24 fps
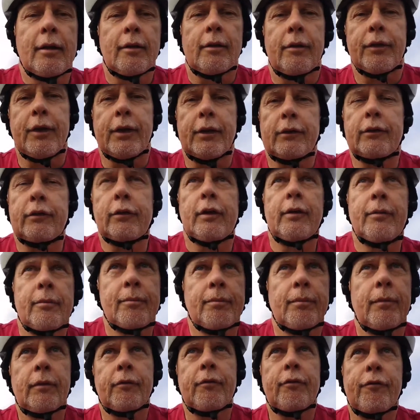this
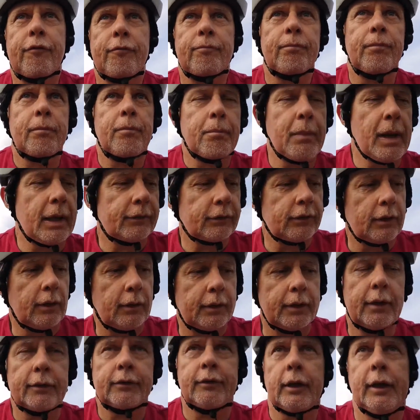
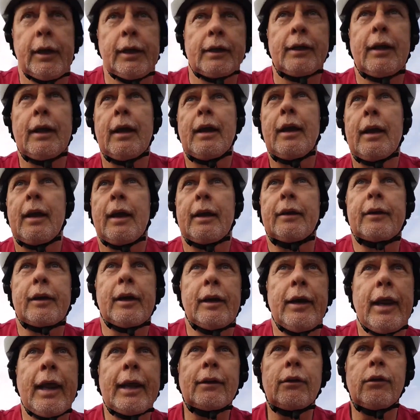masculinity and
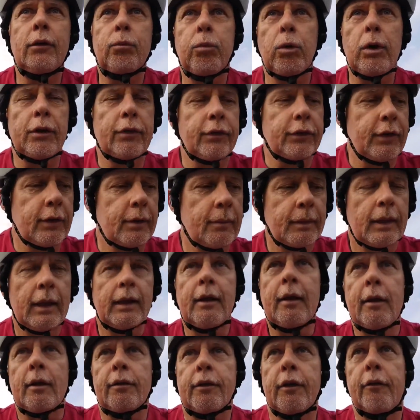connected with
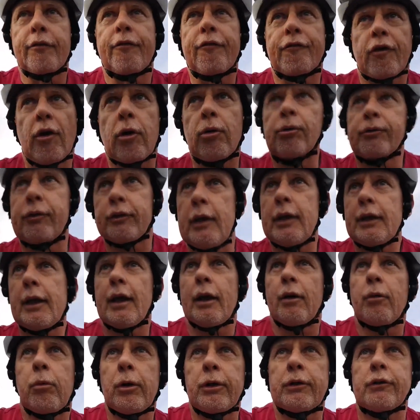the false
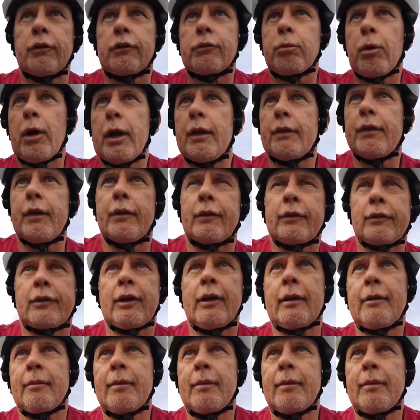ego, which is where this